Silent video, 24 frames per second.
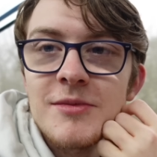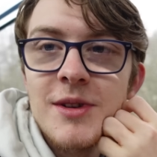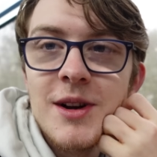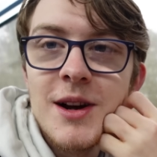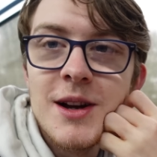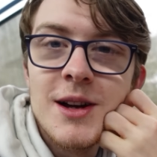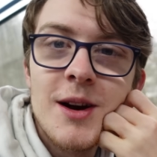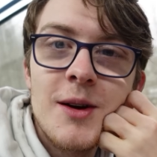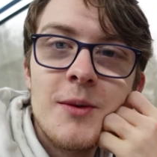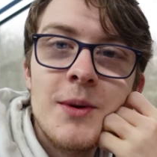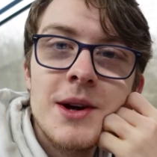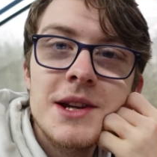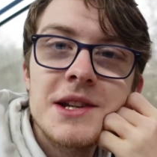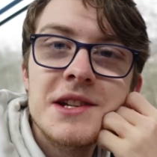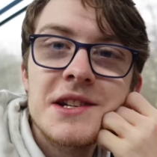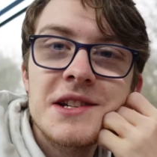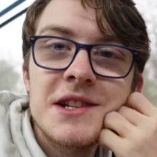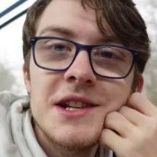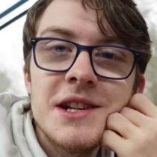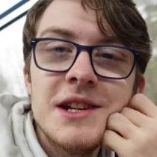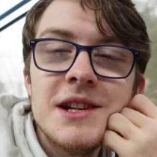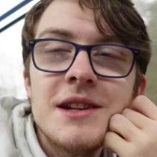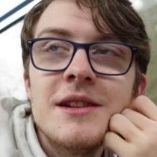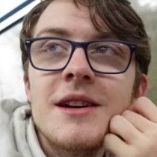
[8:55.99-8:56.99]
I can't wait to
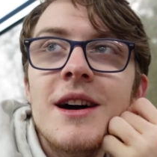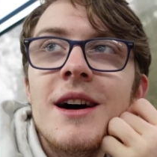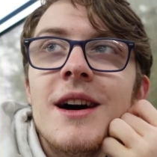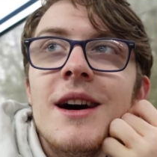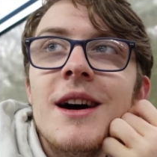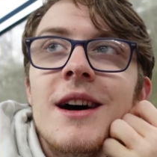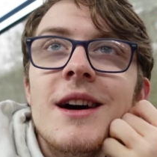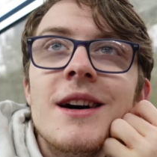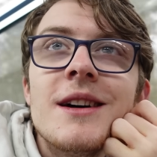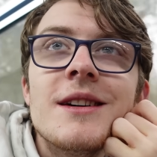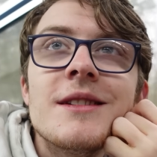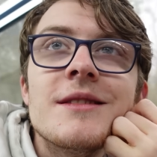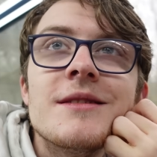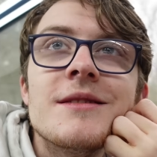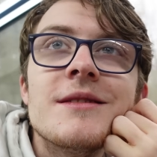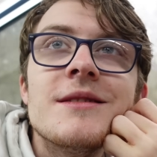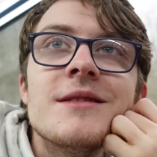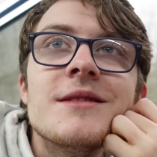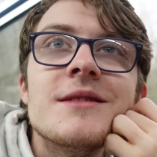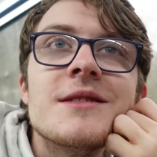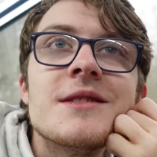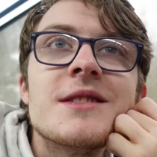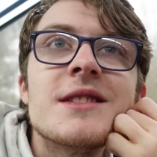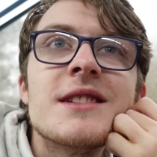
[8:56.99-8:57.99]
see a
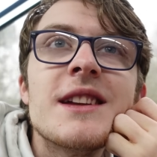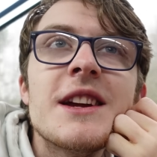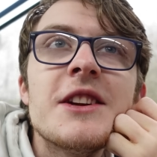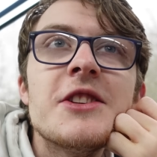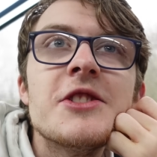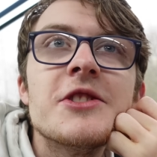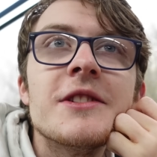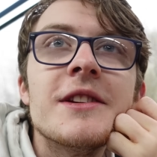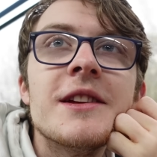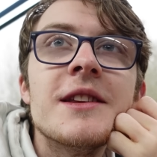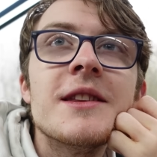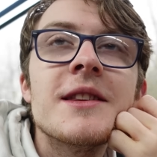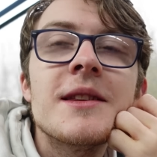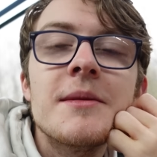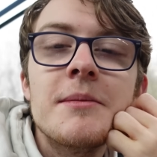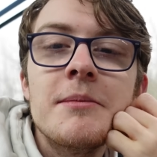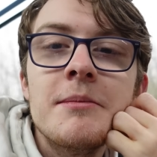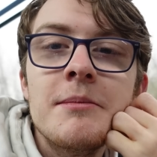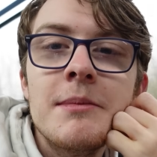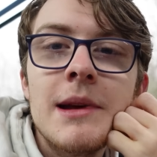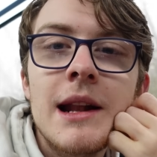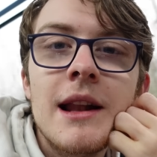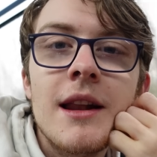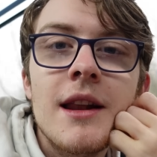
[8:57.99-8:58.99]
station in the
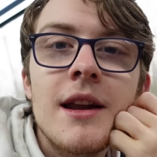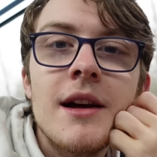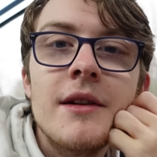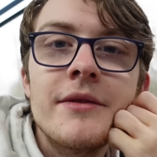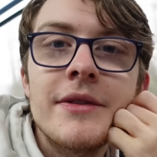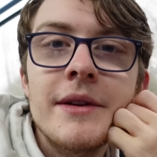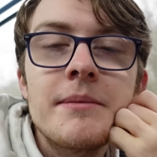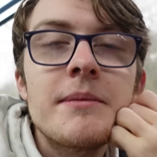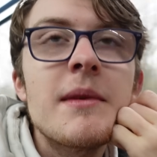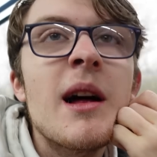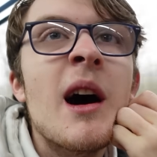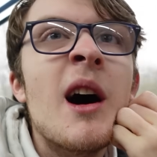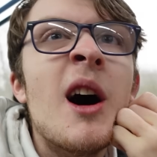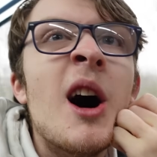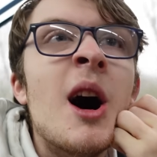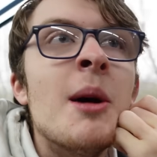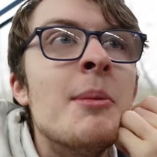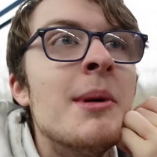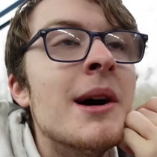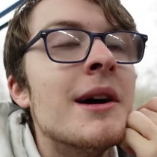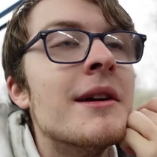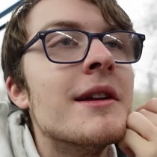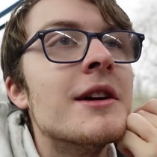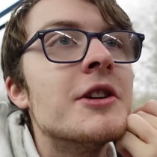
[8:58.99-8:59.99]
middle of a
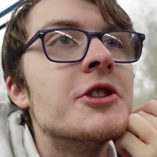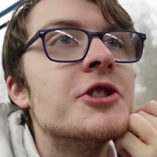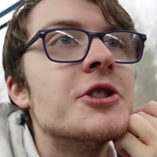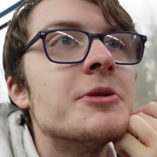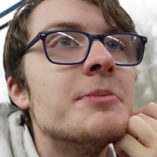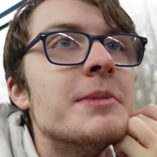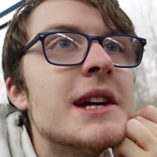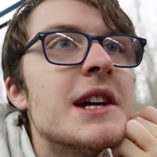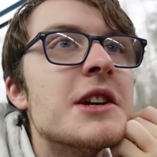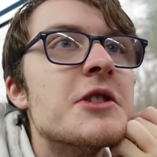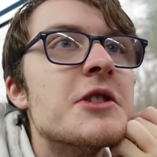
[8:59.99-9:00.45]
harbour. That should be